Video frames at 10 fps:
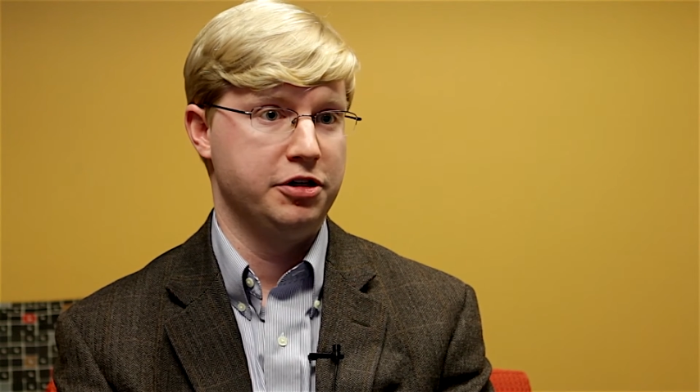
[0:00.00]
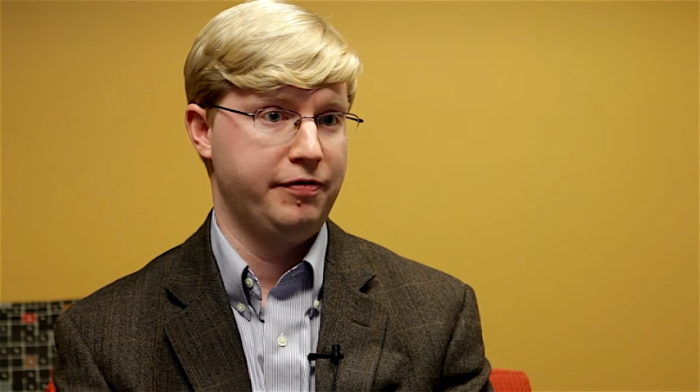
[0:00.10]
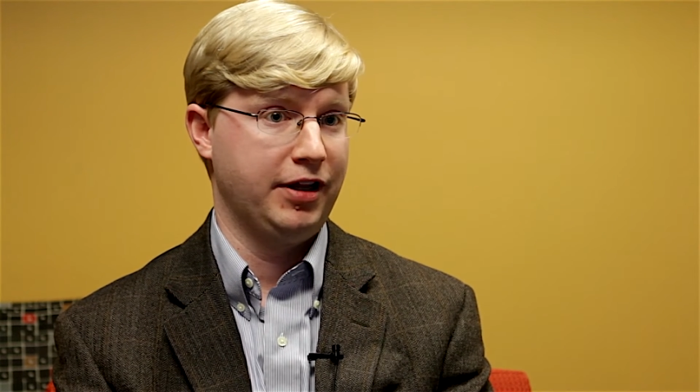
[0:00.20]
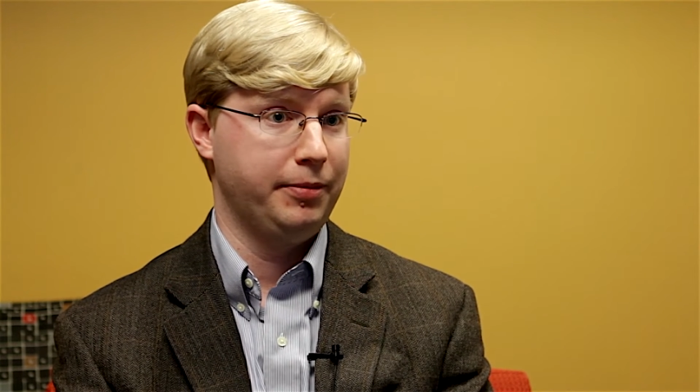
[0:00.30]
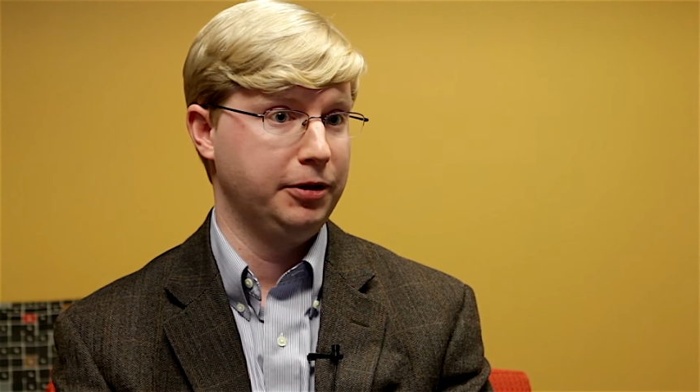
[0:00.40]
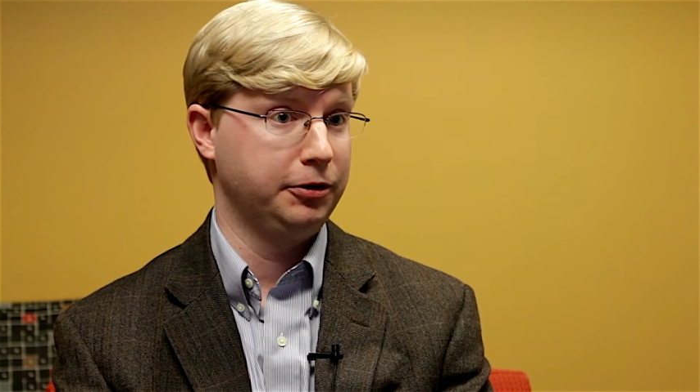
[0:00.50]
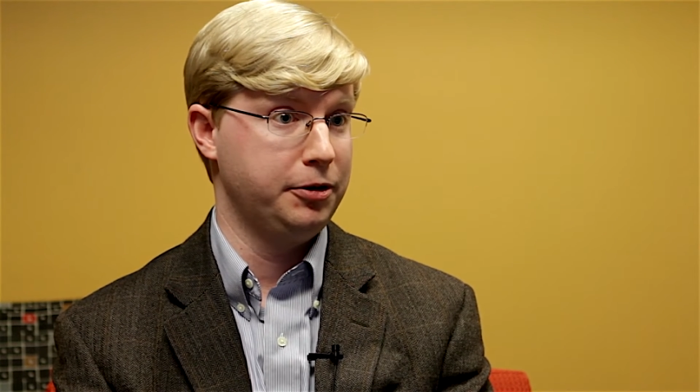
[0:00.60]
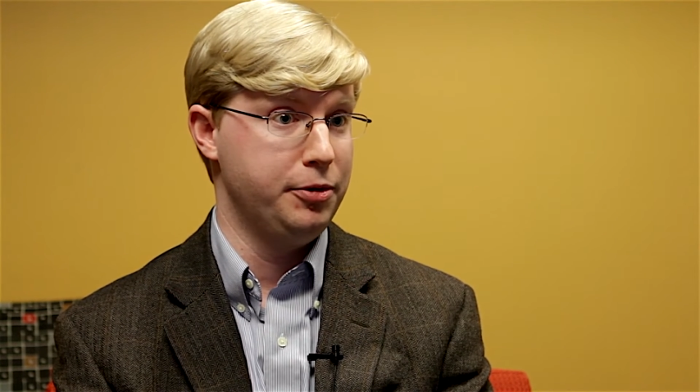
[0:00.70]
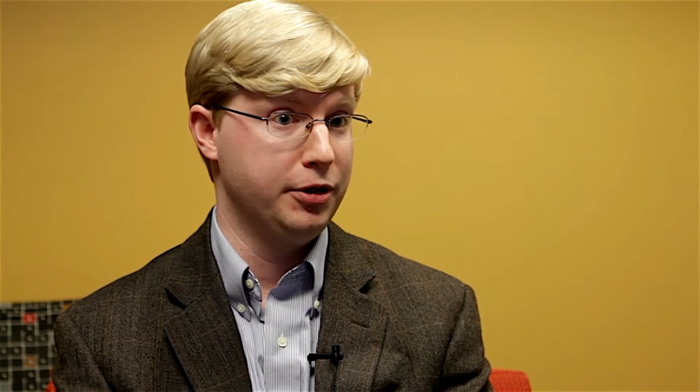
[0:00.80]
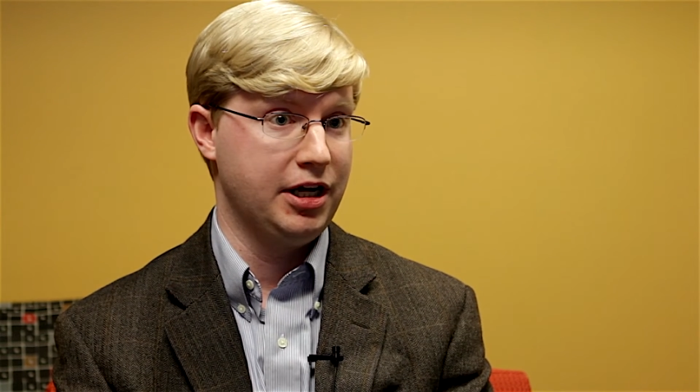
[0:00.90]
or developmental
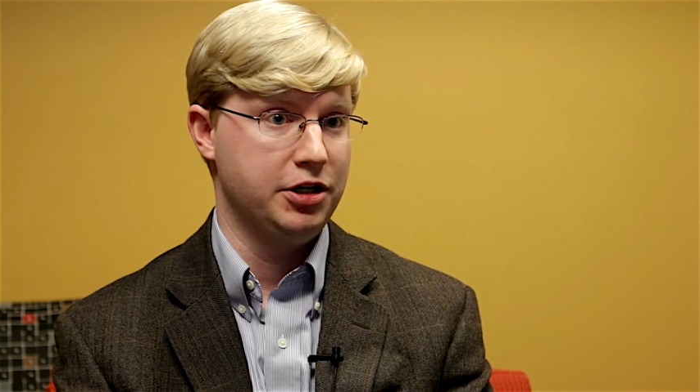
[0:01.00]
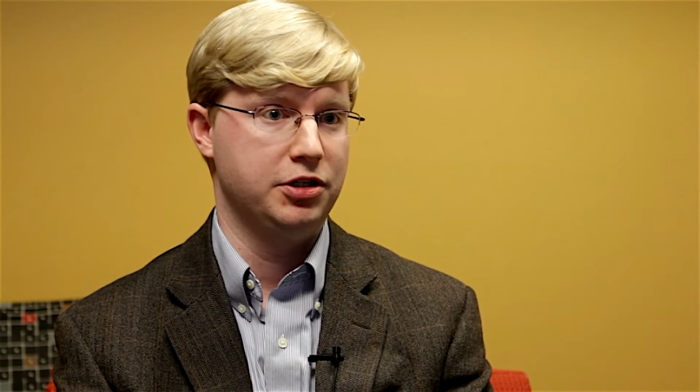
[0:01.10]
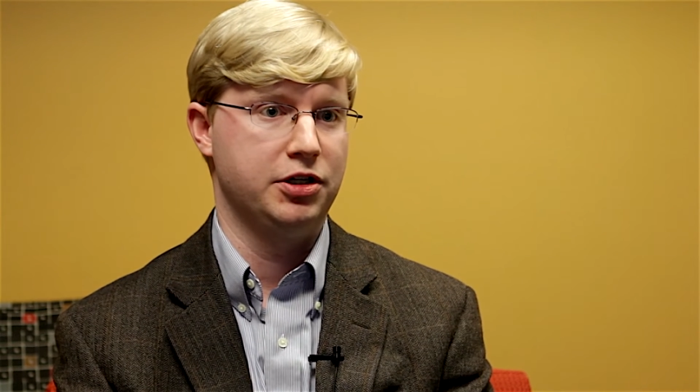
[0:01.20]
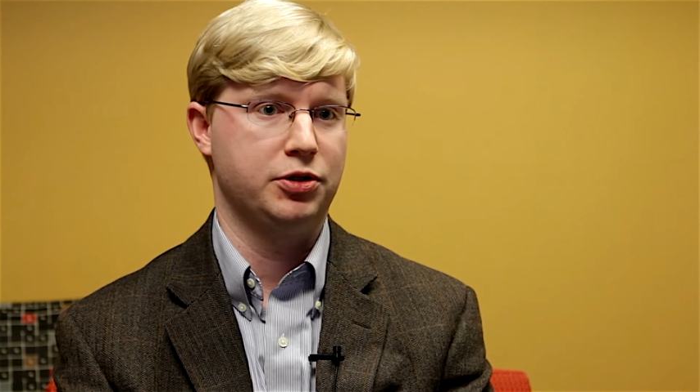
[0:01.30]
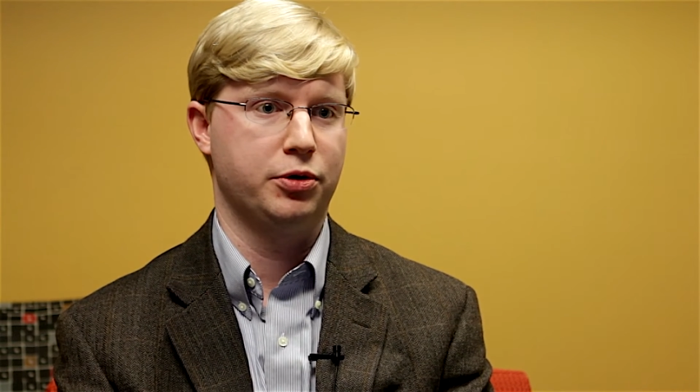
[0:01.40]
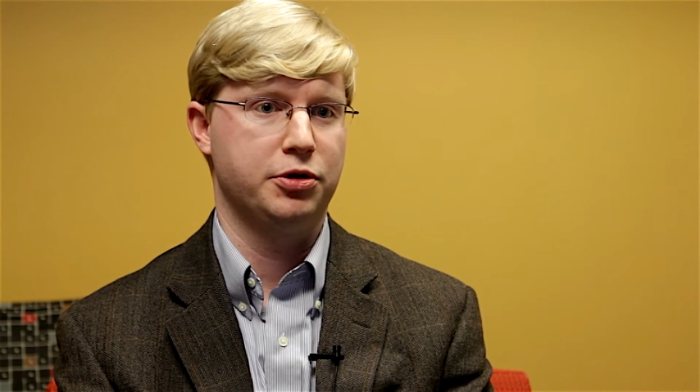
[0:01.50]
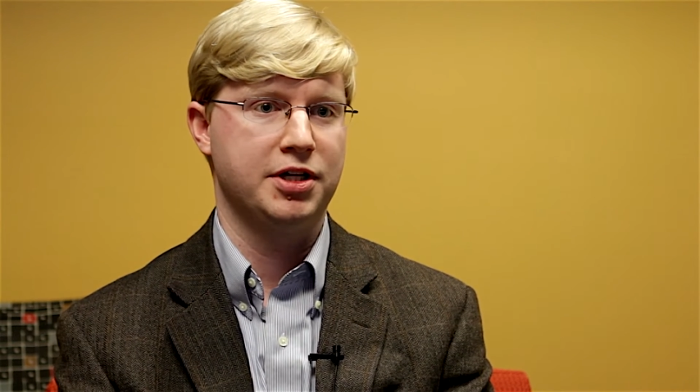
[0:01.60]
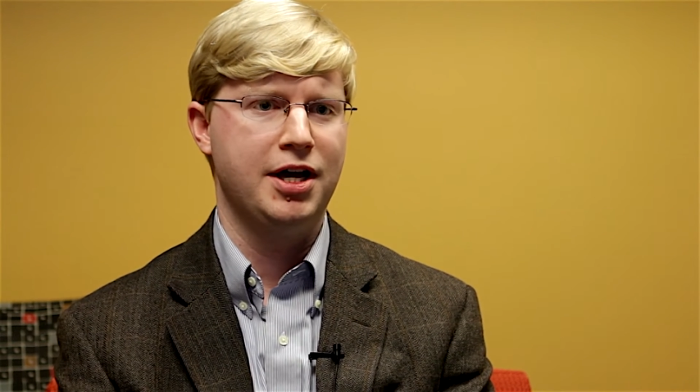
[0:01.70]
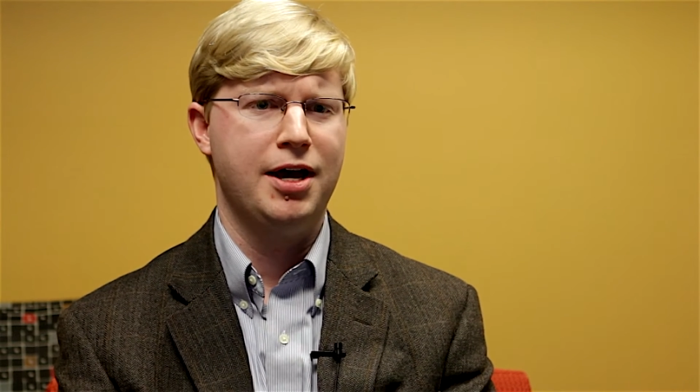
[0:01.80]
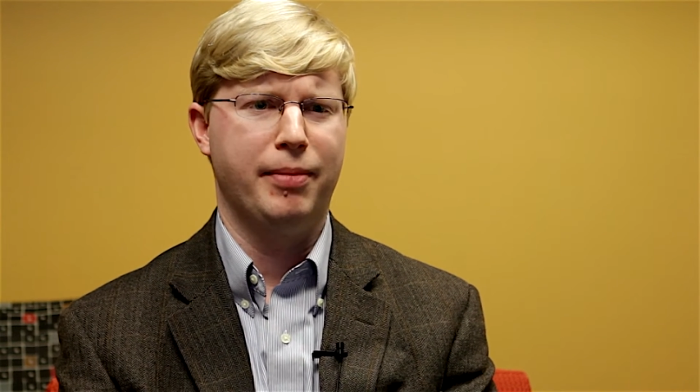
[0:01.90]
communication
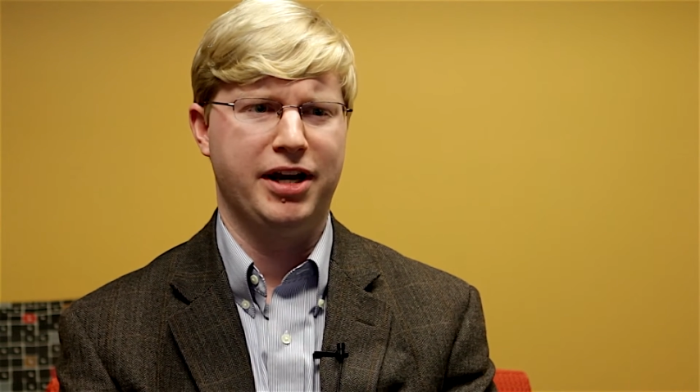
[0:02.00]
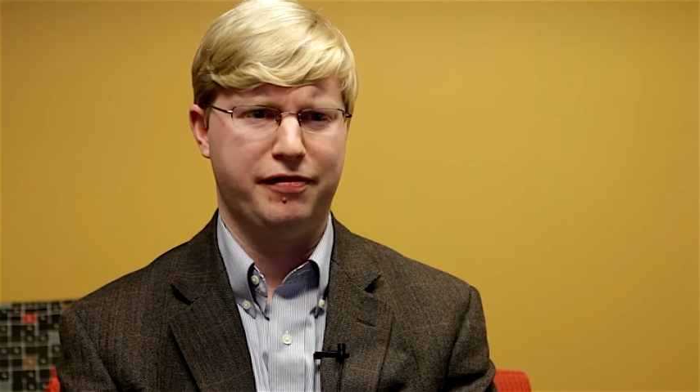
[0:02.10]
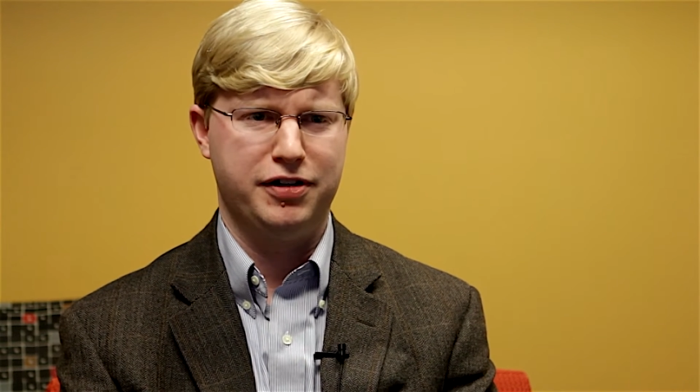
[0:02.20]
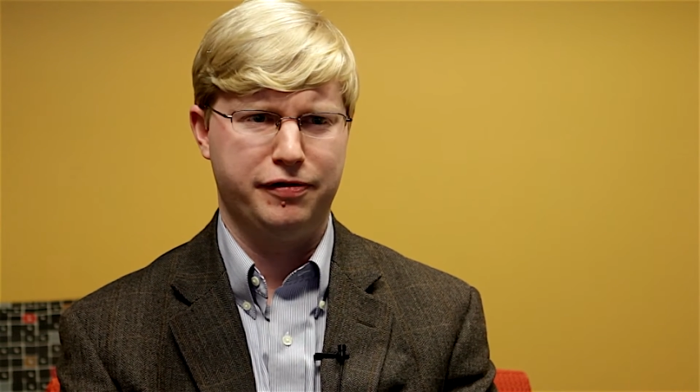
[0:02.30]
disorders might have